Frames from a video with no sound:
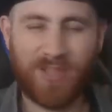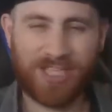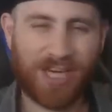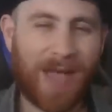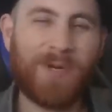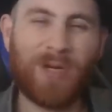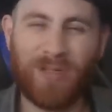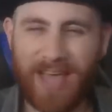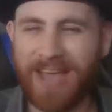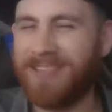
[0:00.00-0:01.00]
do the
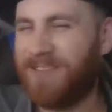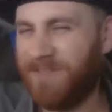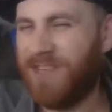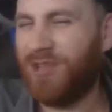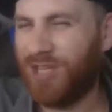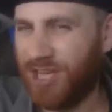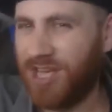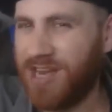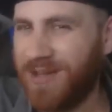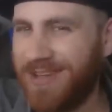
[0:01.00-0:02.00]
chapter lengths feel
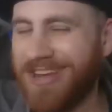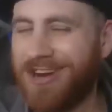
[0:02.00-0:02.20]
good?